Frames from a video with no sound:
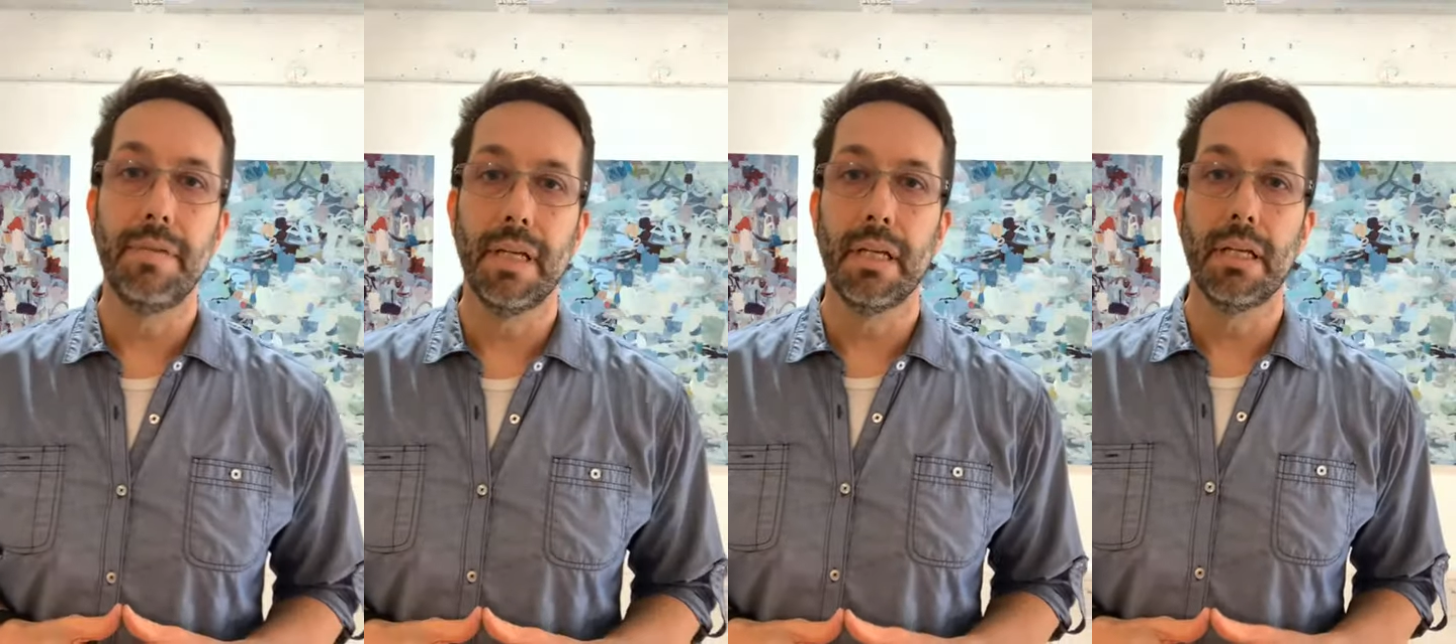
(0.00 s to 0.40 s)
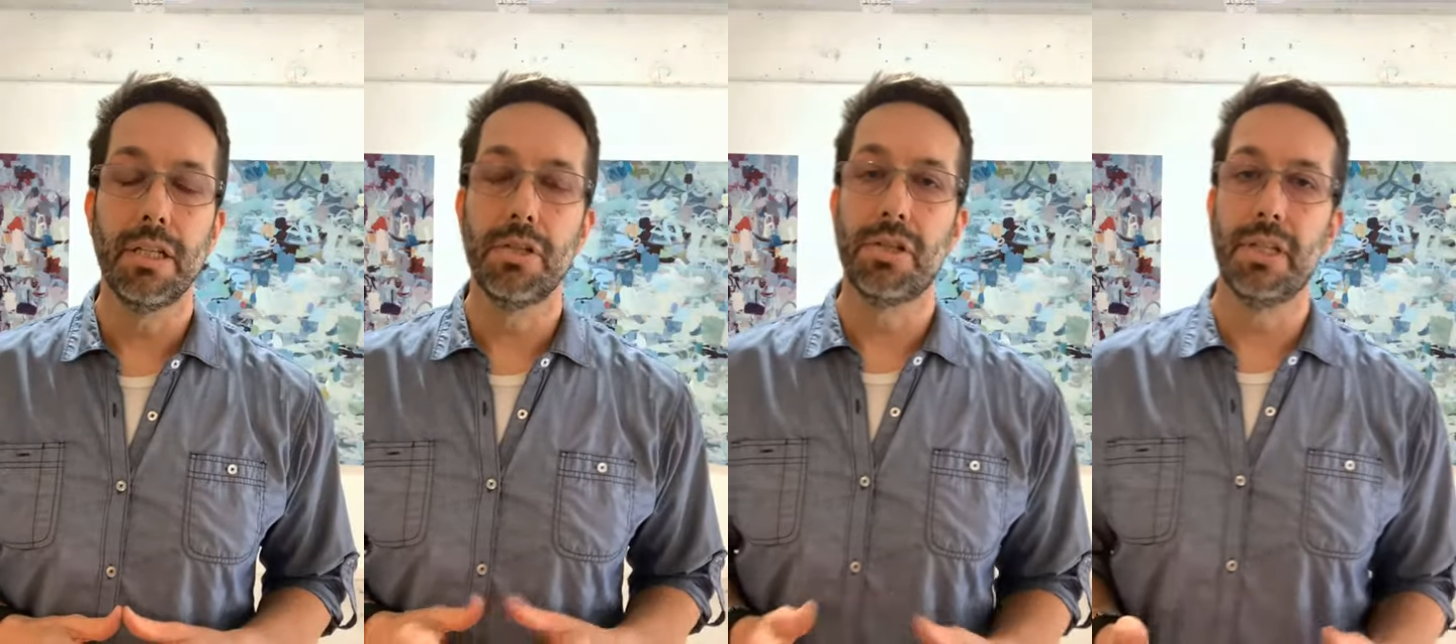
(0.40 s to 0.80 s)
and
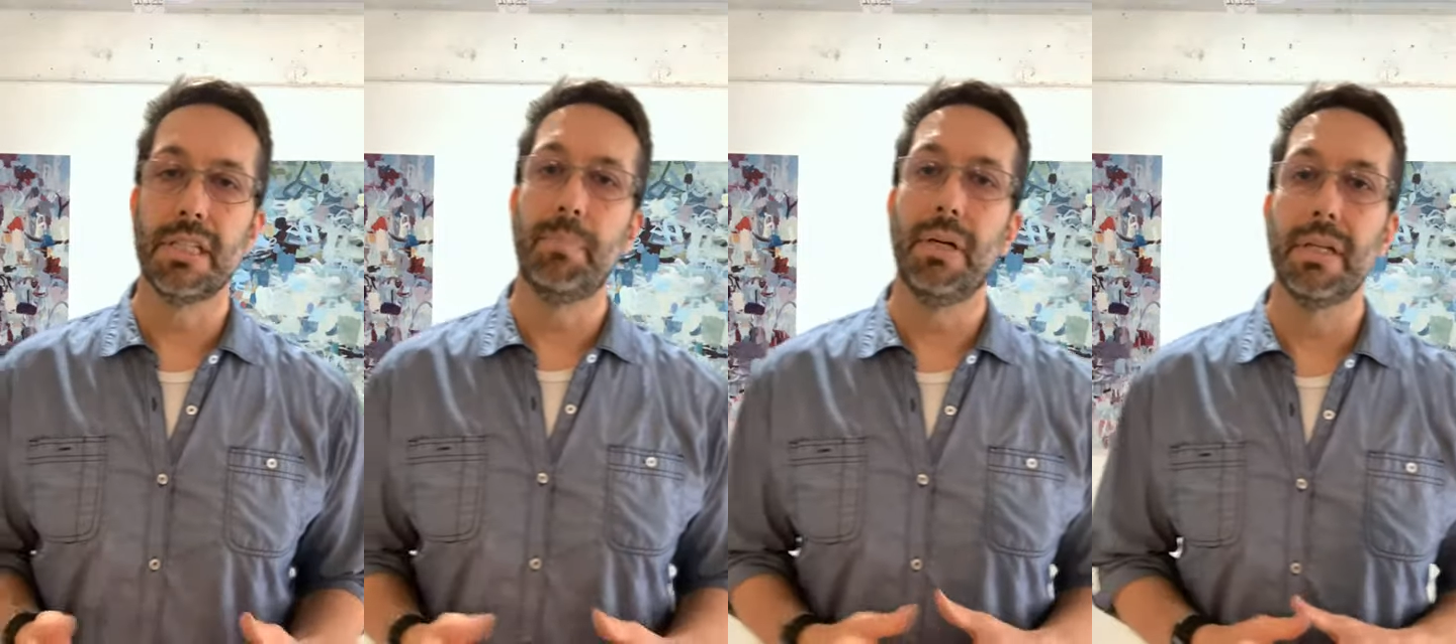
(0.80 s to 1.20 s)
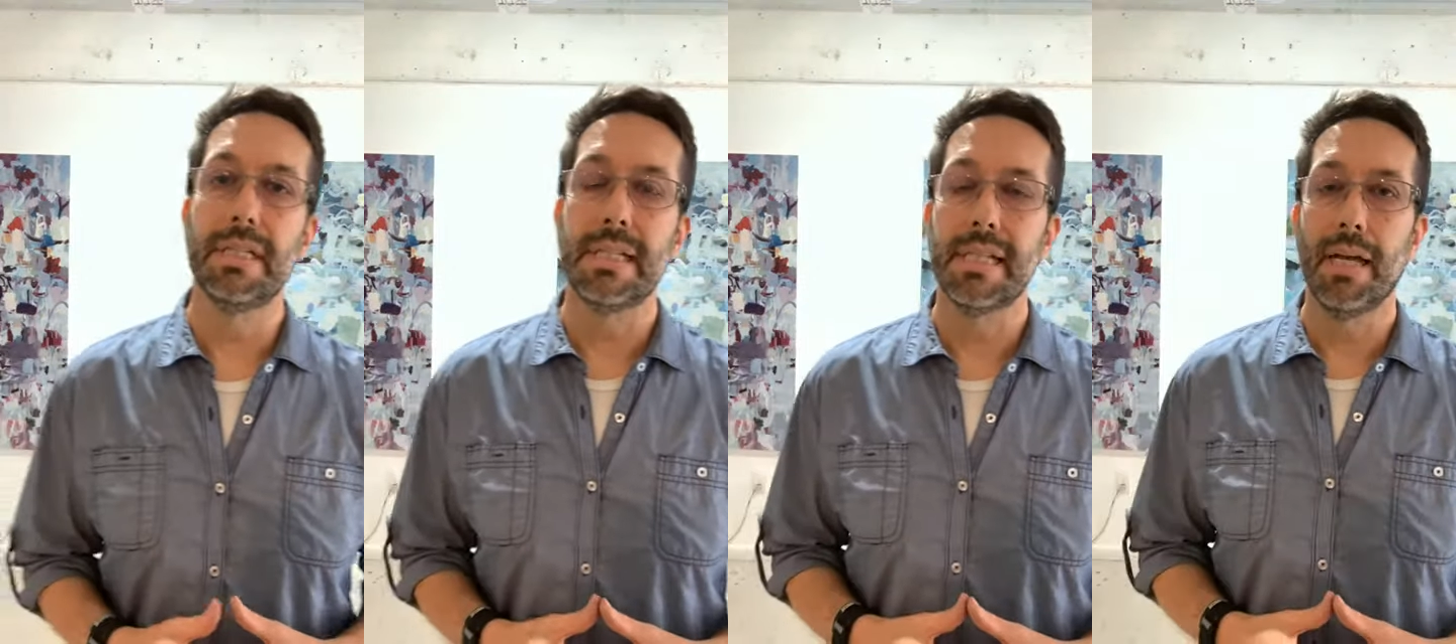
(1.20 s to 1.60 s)
user experience
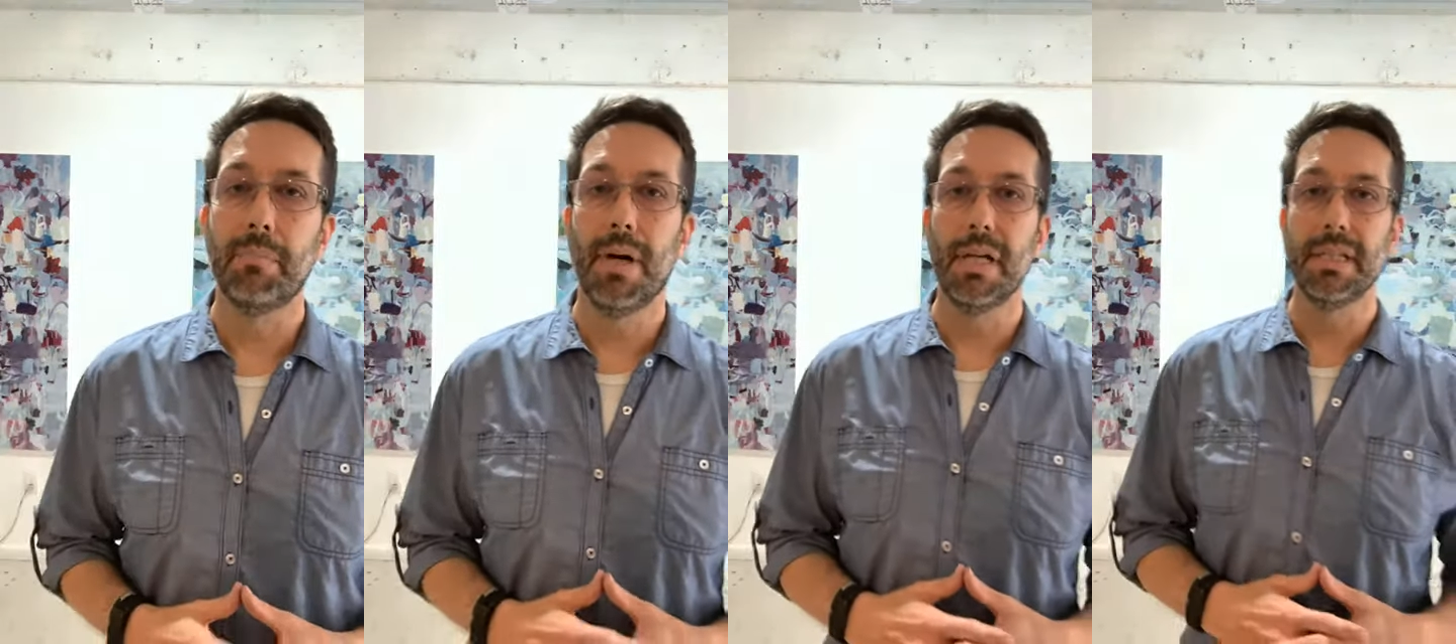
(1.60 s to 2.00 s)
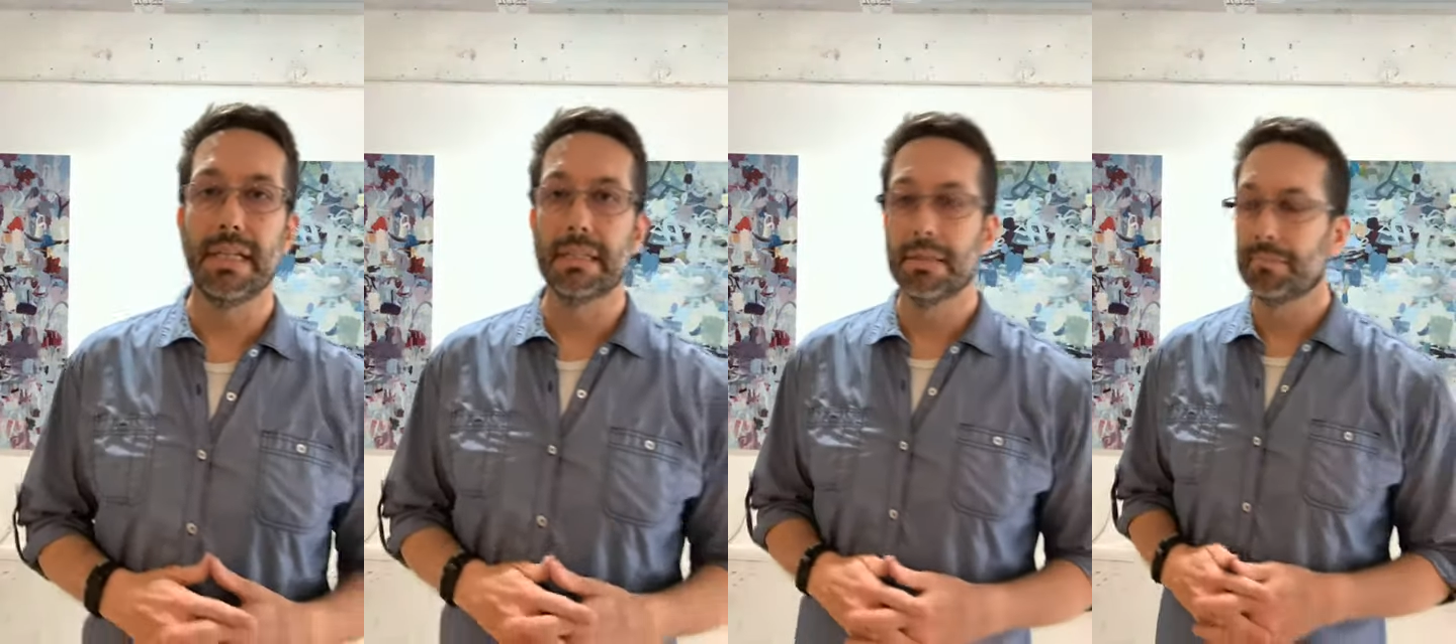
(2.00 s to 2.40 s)
design projects.